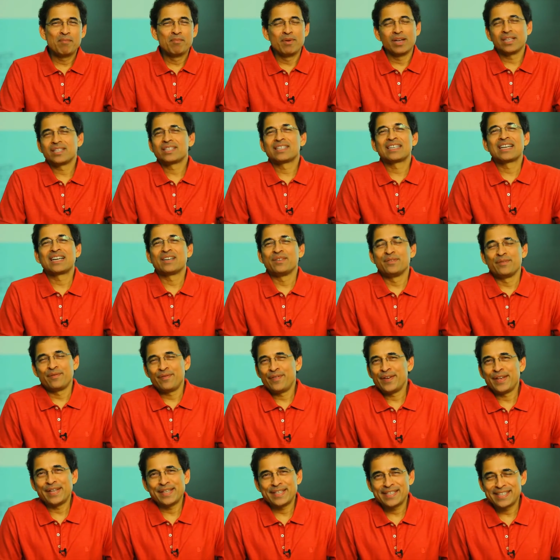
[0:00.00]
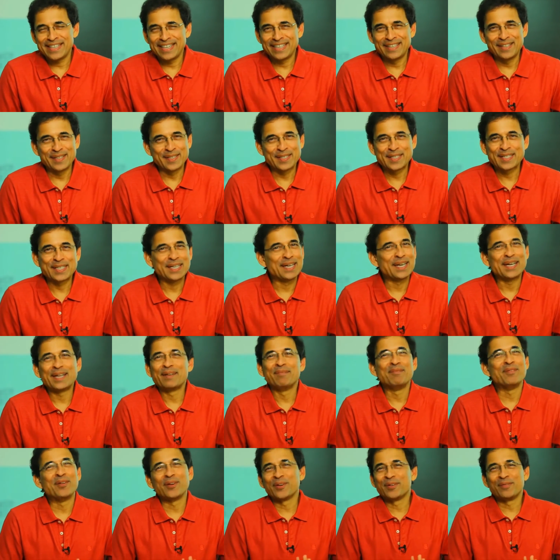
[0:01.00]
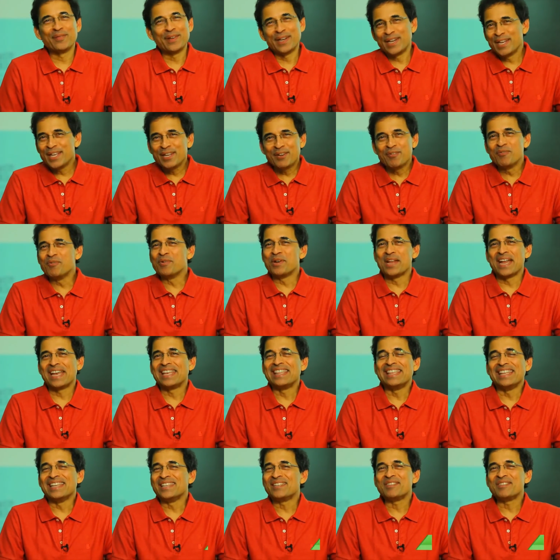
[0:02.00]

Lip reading: I must confess, said the start, I'm not very good at